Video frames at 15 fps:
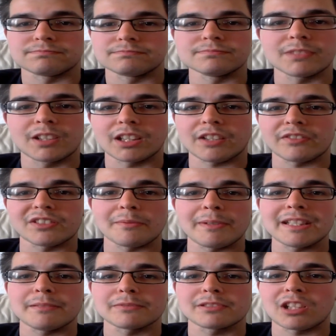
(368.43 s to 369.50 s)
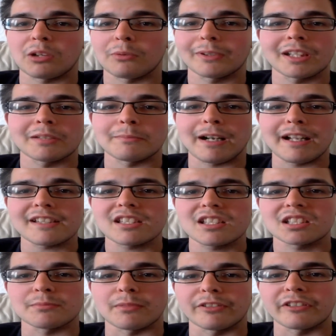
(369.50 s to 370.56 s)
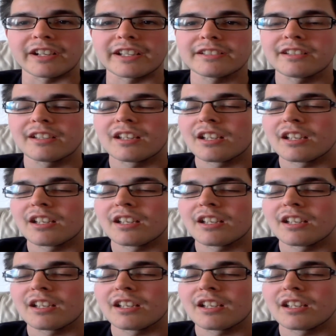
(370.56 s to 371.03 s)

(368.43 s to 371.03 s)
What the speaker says: we're going to have to make them start winning matches, I'm afraid.